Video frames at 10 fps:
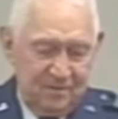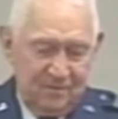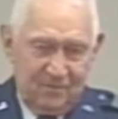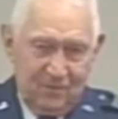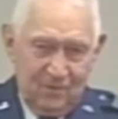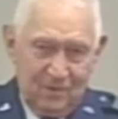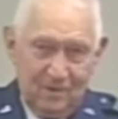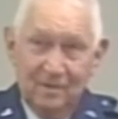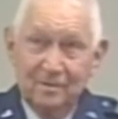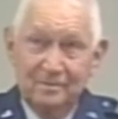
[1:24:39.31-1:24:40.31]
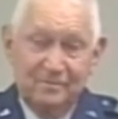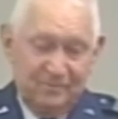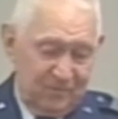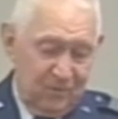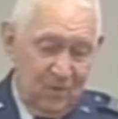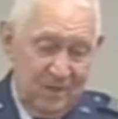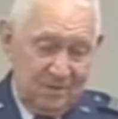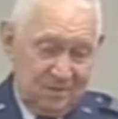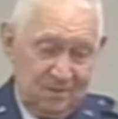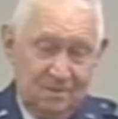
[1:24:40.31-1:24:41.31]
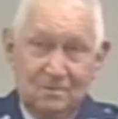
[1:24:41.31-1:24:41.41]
ford a little four-inch